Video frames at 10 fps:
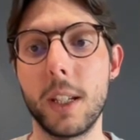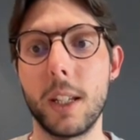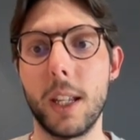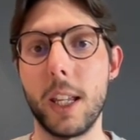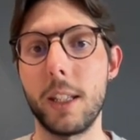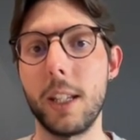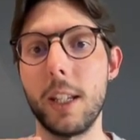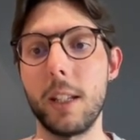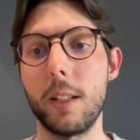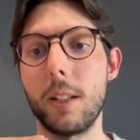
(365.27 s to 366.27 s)
And
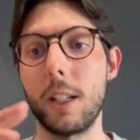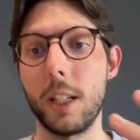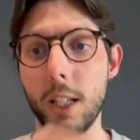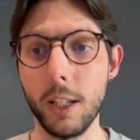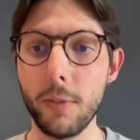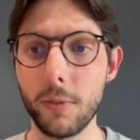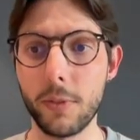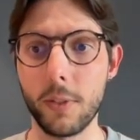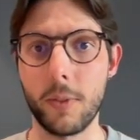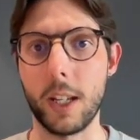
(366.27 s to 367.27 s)
then if
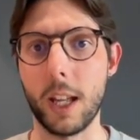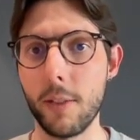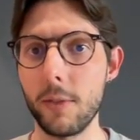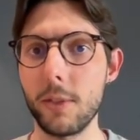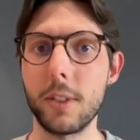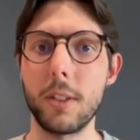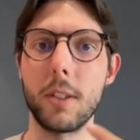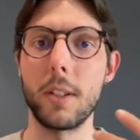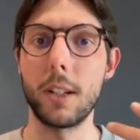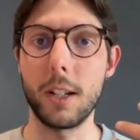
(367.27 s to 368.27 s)
they haven't
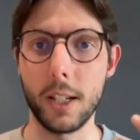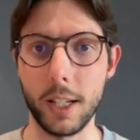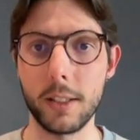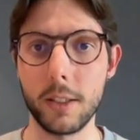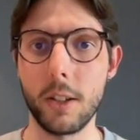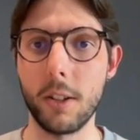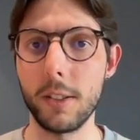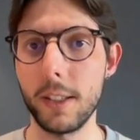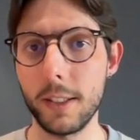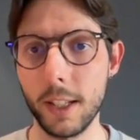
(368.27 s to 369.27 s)
clicked on
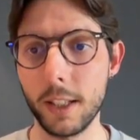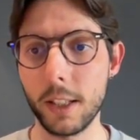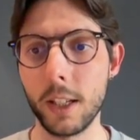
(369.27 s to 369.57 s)
this link,